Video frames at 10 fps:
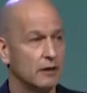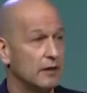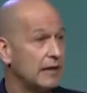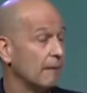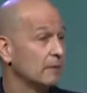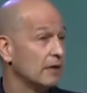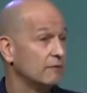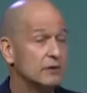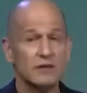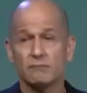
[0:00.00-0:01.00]
Now, if
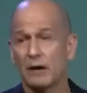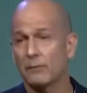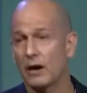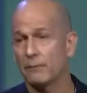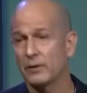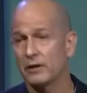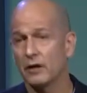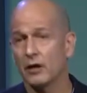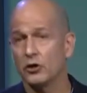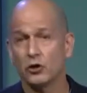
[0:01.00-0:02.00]
you live in my property,
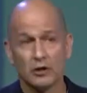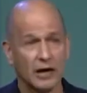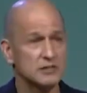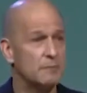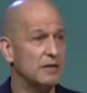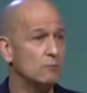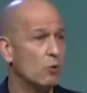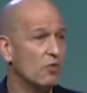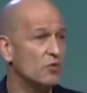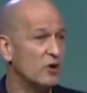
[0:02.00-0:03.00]
you're not spending
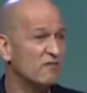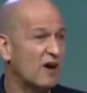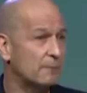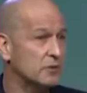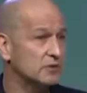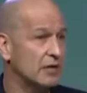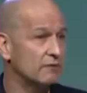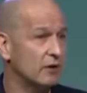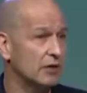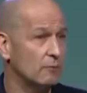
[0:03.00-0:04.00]
more than 35% of
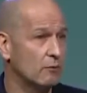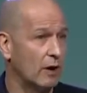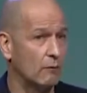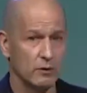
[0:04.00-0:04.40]
your income on rent.